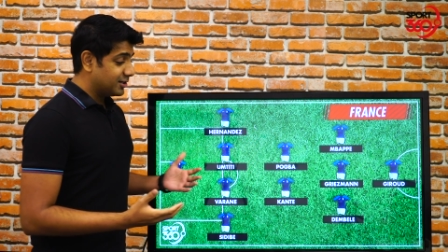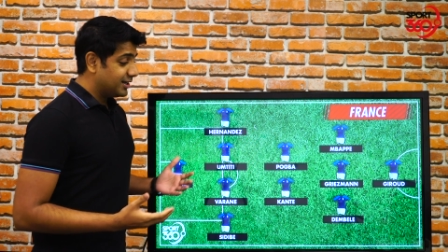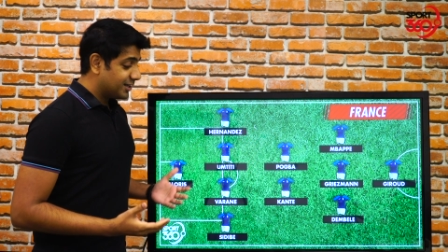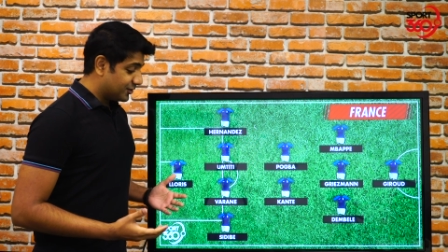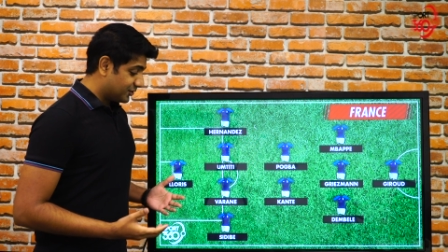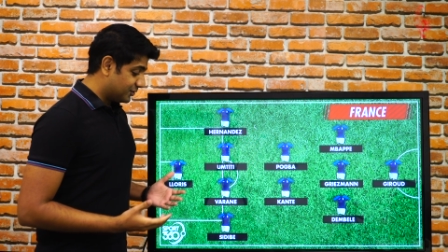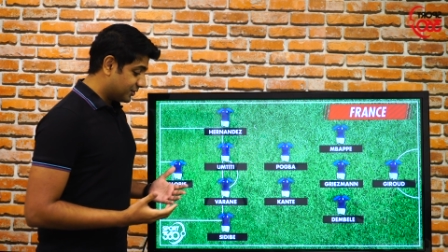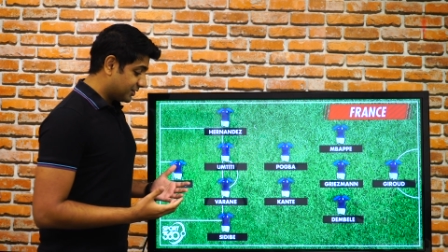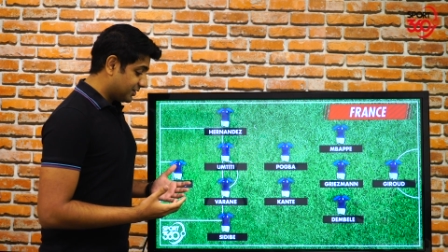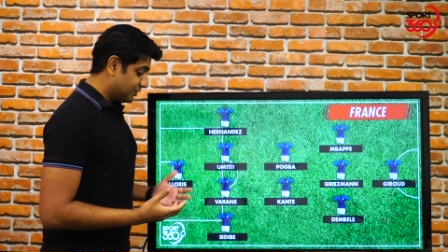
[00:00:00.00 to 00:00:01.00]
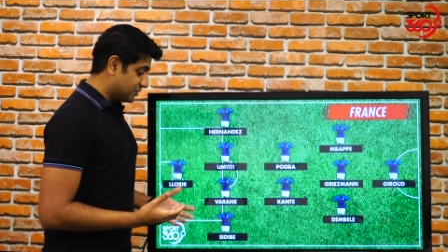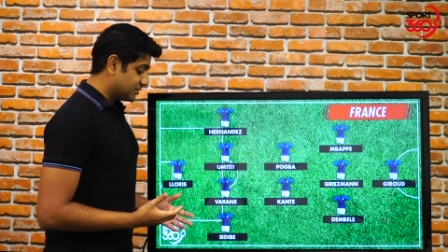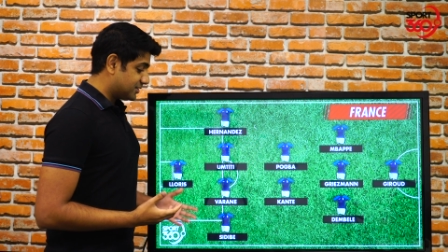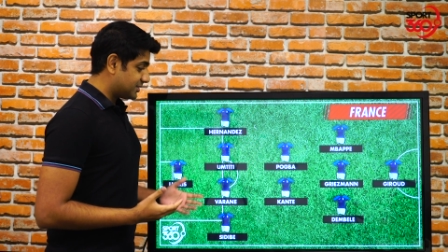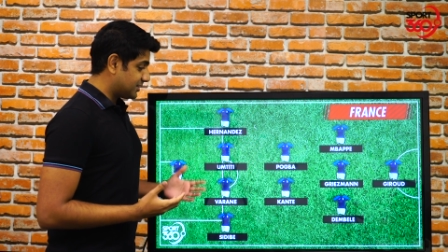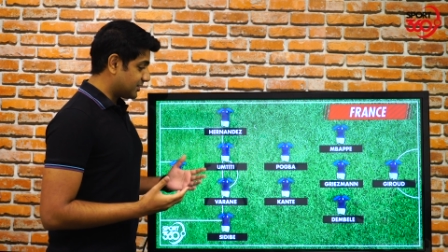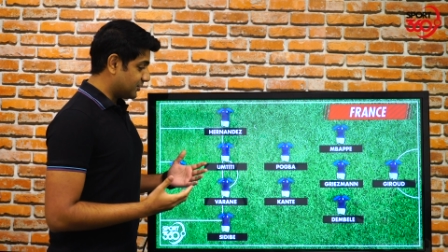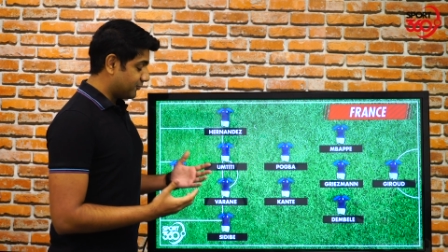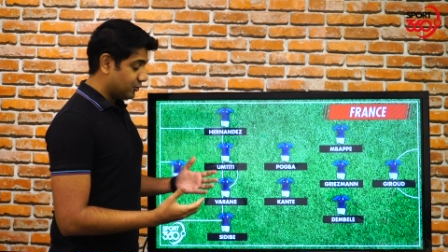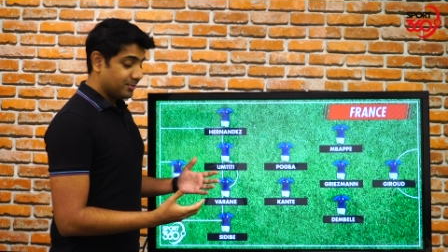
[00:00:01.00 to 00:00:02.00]
really going to use, you
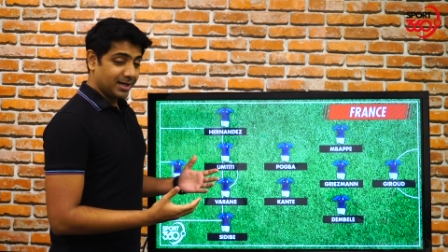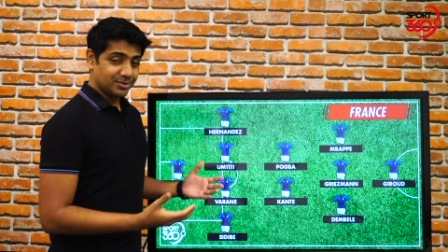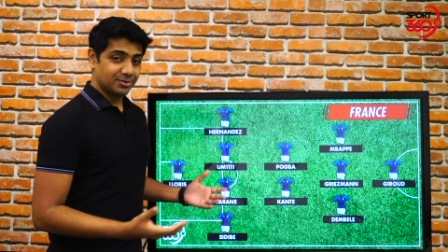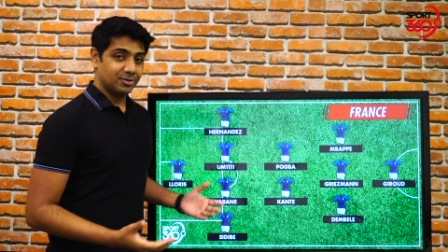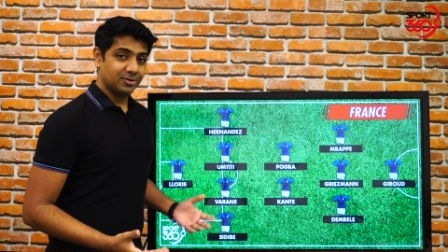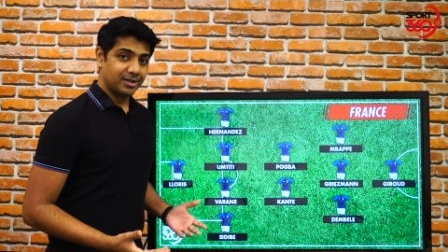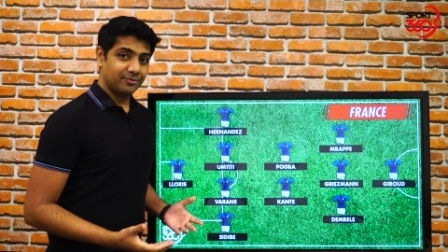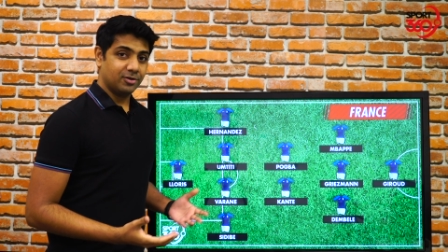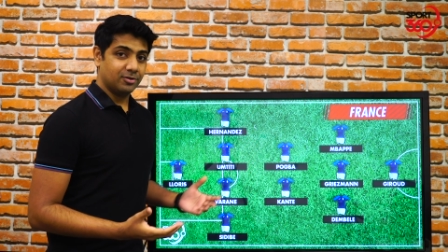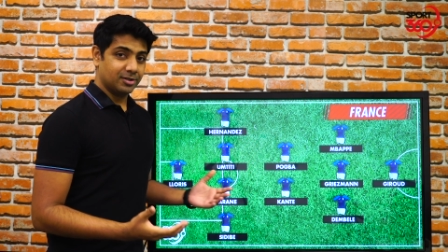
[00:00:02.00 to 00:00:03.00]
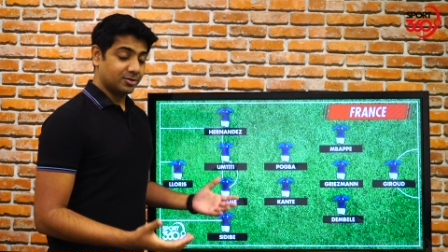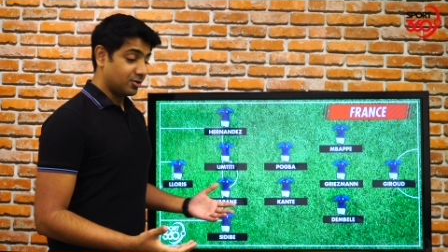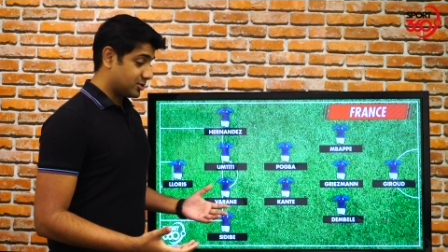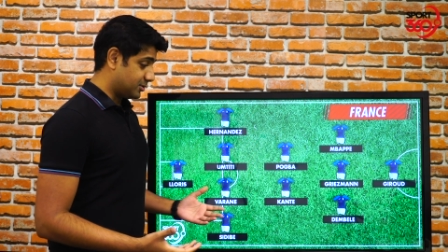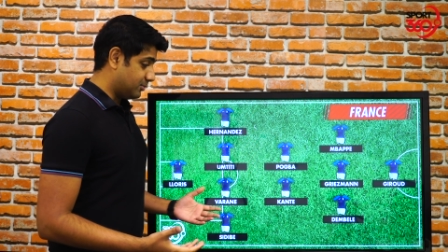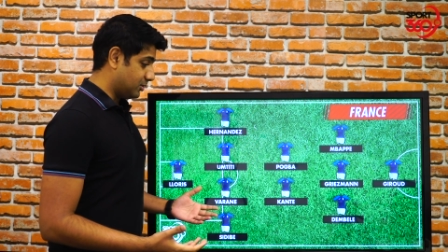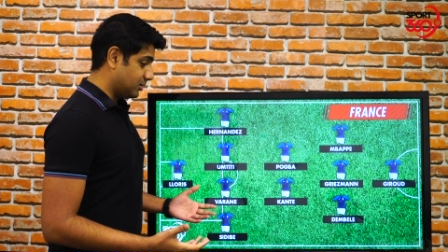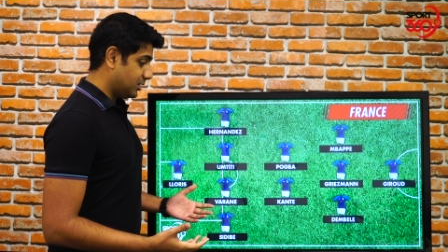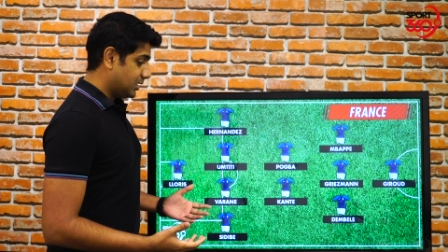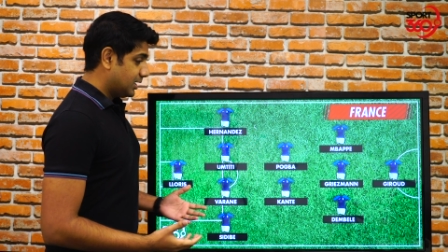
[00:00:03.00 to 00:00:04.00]
know, fullbacks who are going to get forward and cross the
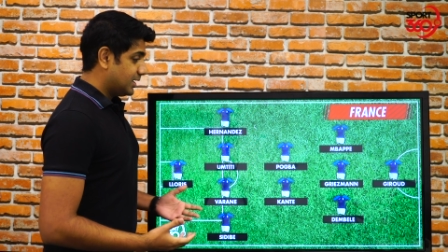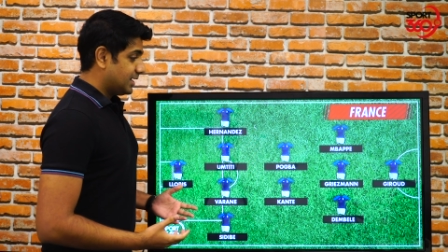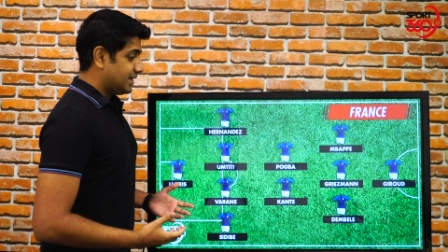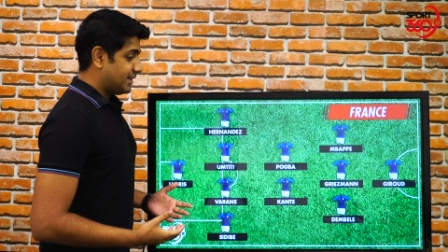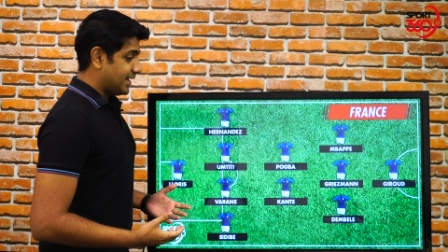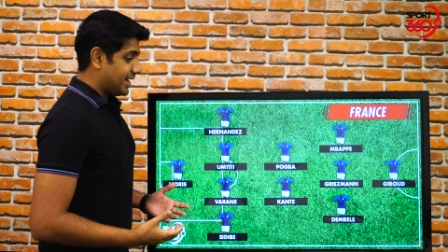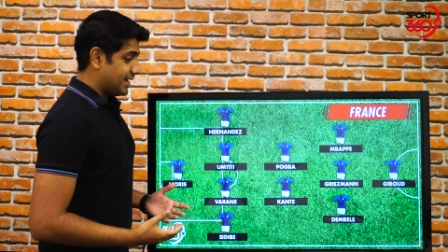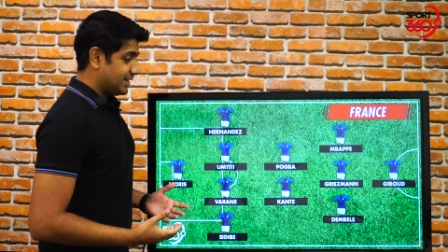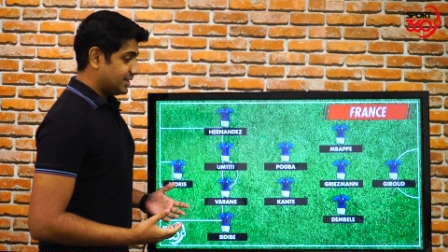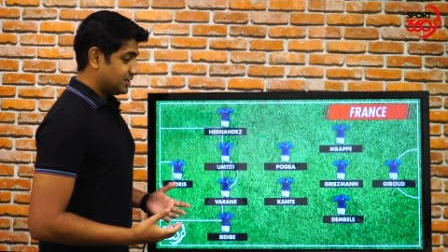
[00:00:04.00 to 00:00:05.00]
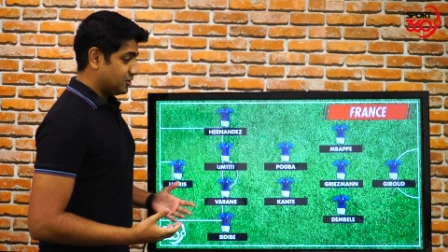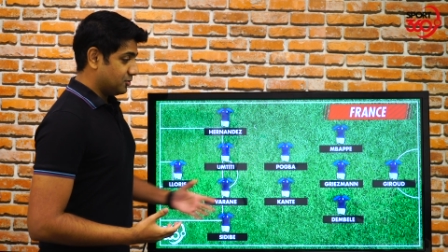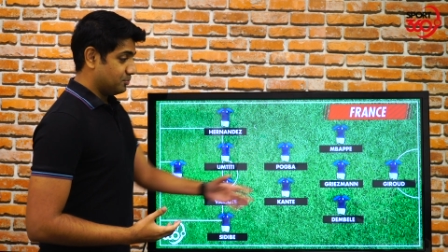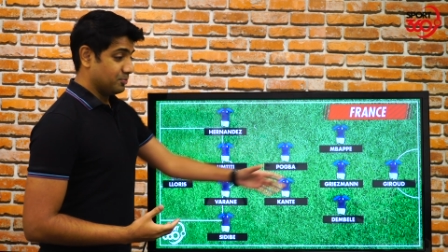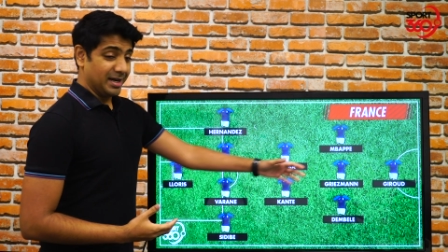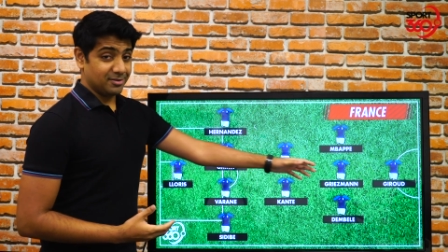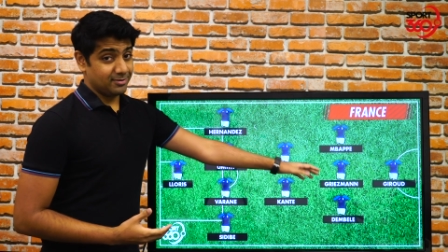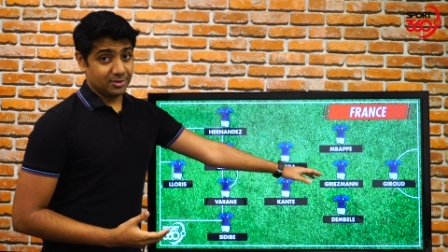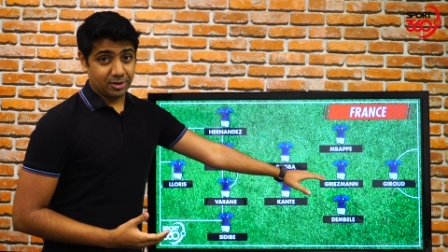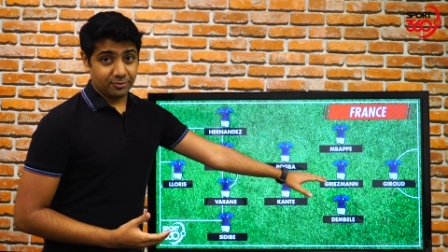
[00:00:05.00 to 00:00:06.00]
ball, then you might as
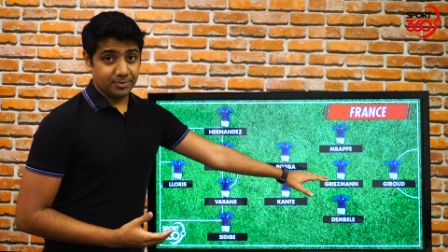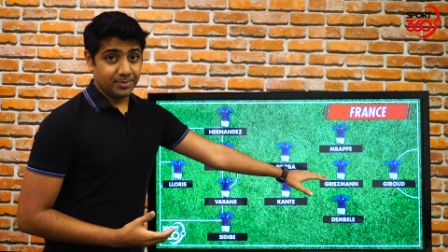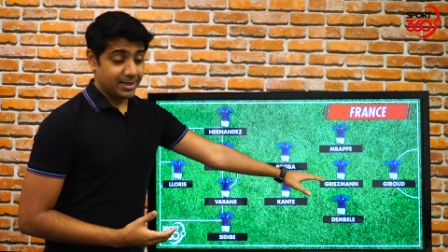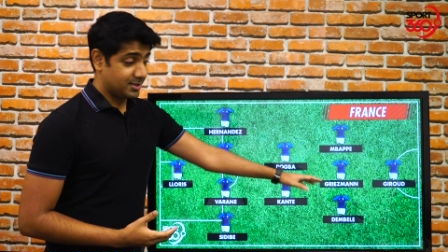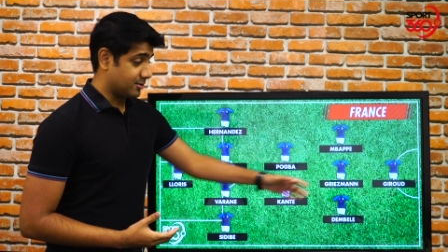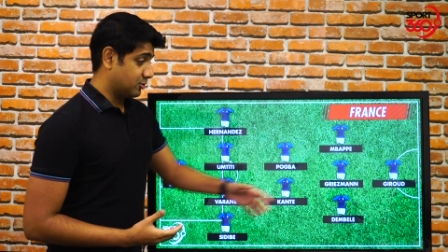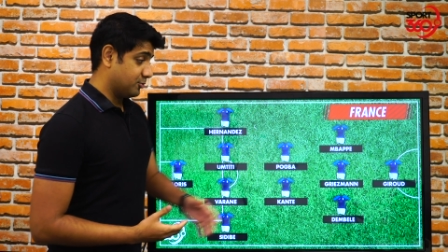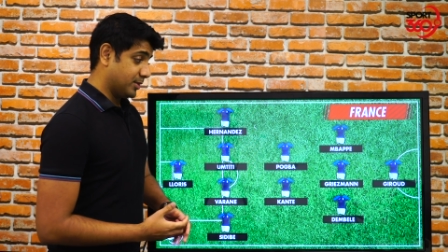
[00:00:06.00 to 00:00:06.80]
well not even play Giroud.